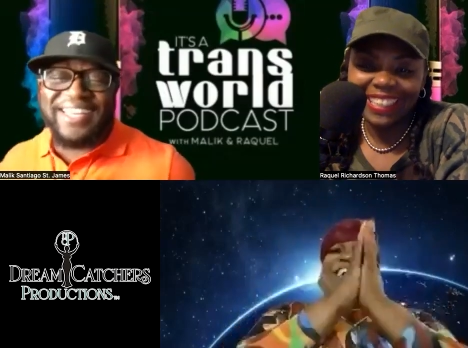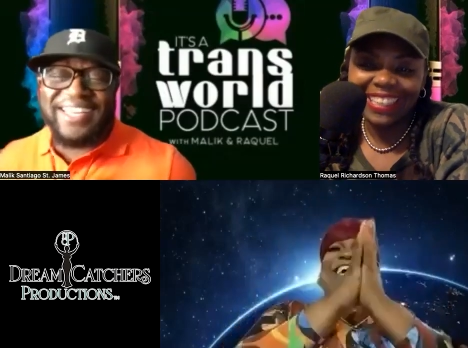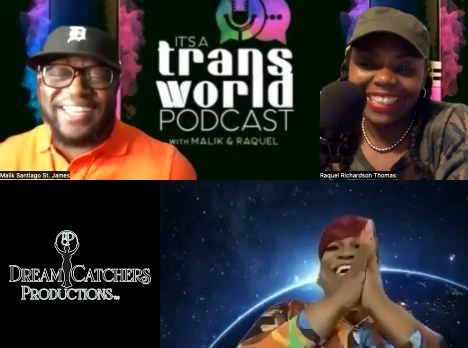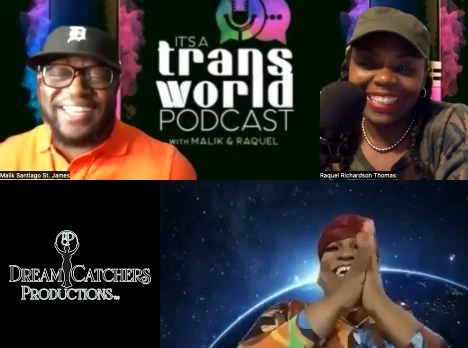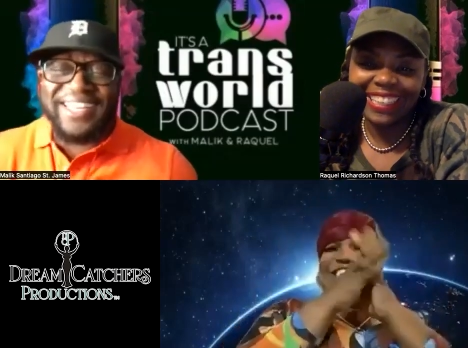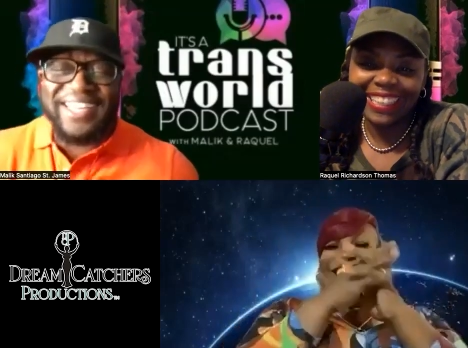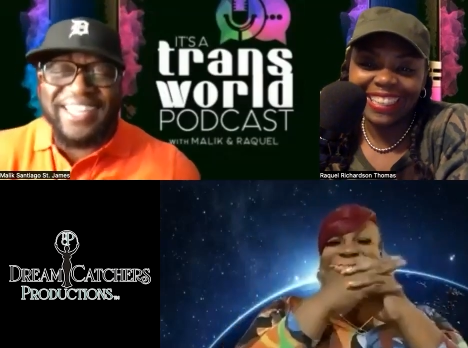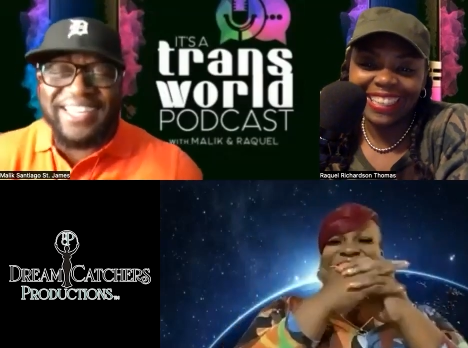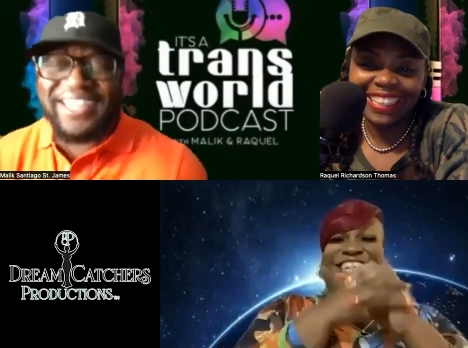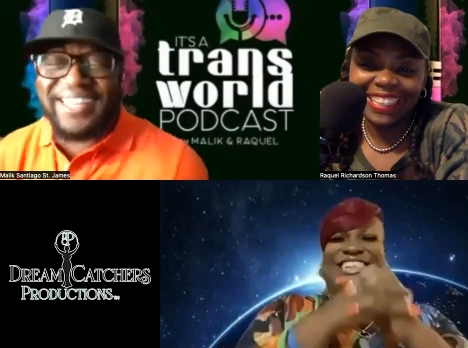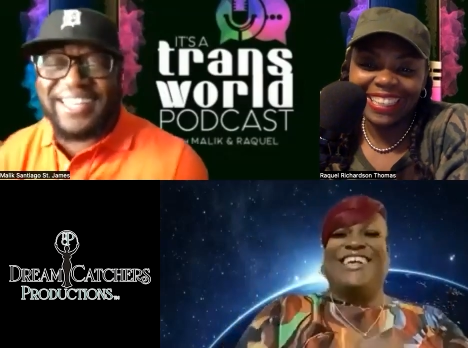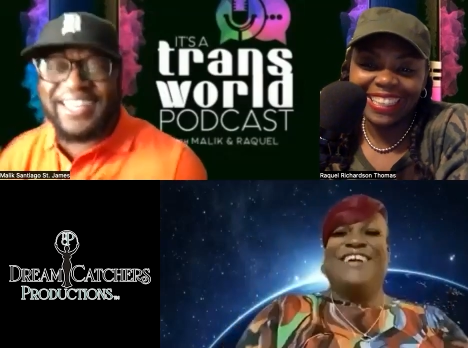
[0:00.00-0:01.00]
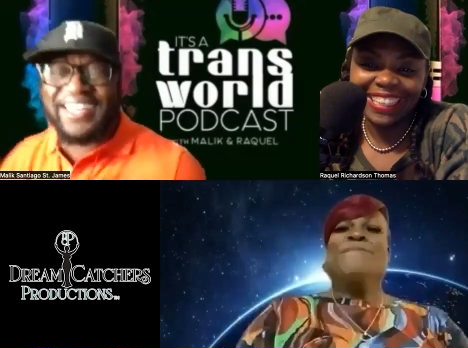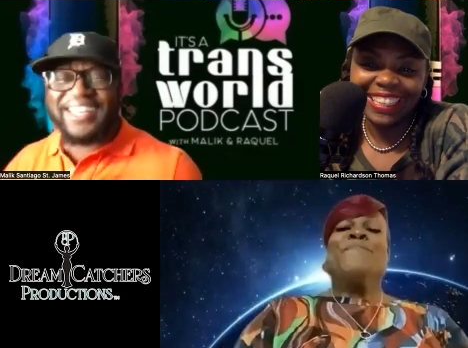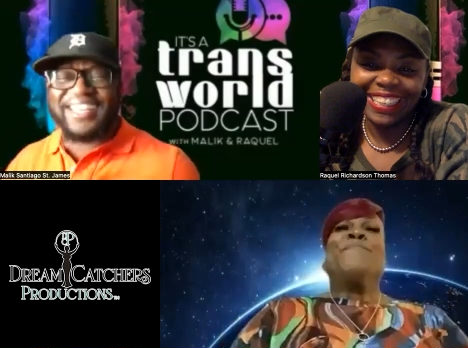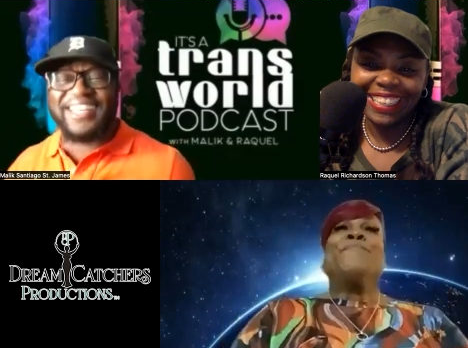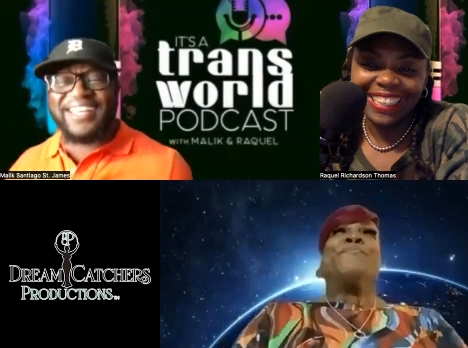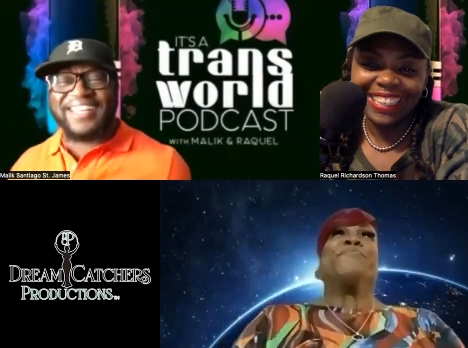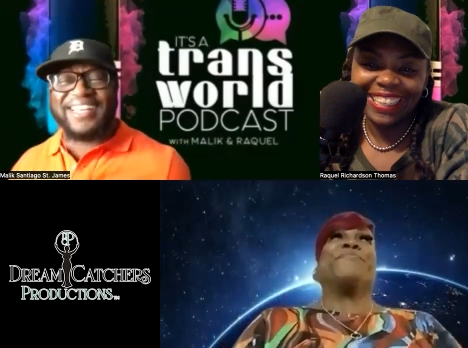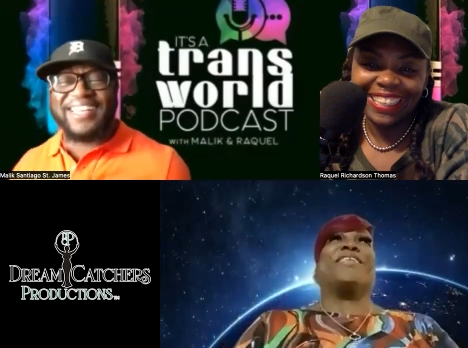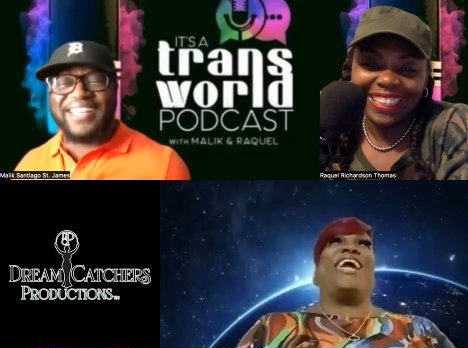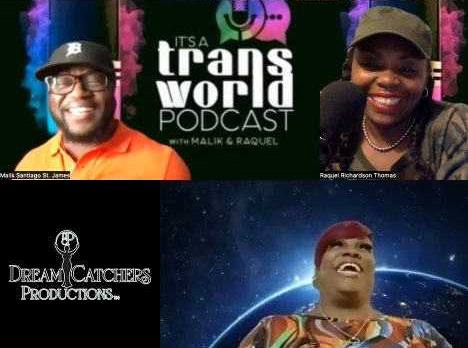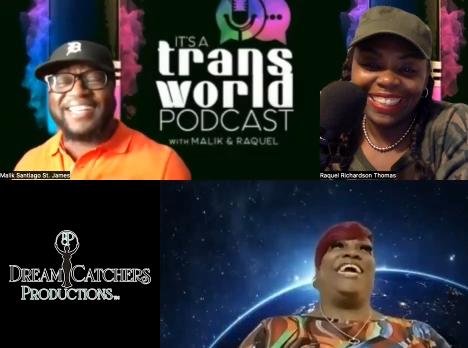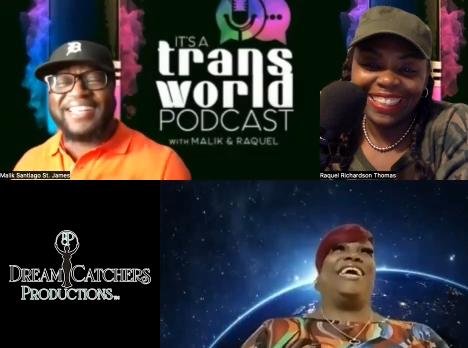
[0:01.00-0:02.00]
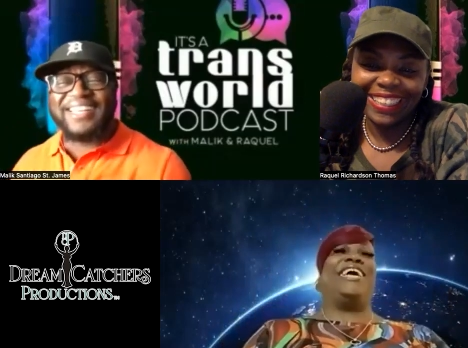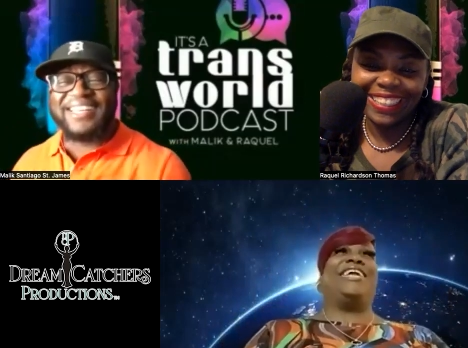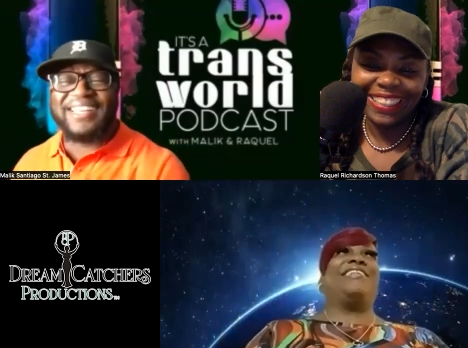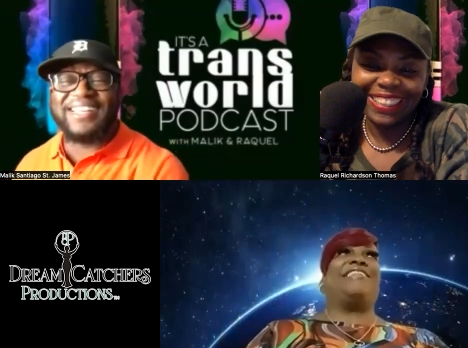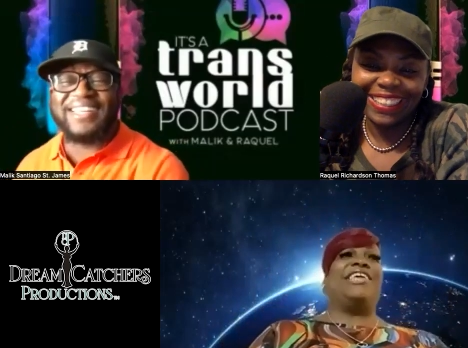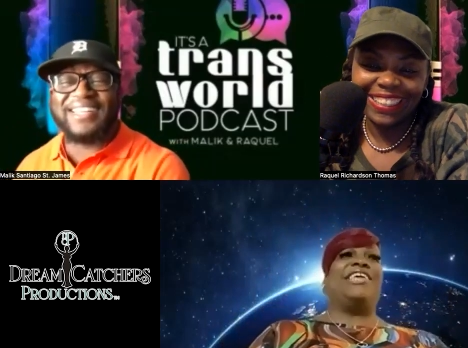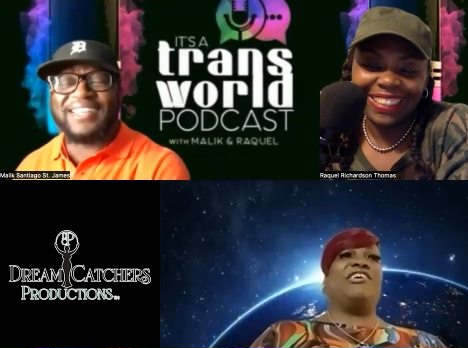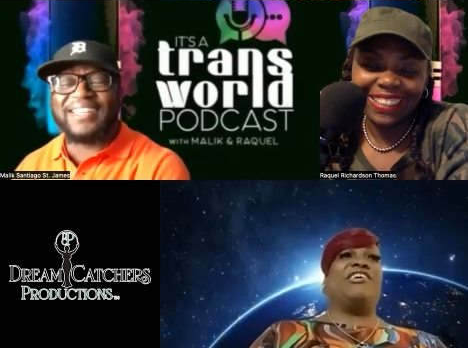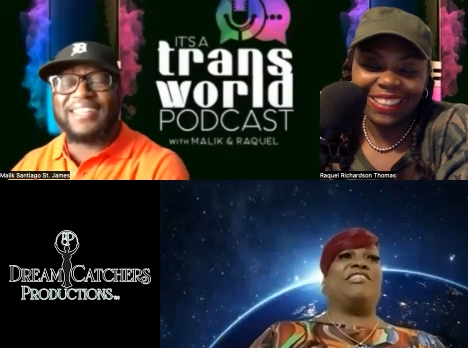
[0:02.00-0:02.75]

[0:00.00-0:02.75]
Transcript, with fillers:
Speaker 1: yeah, yeah. And Sally,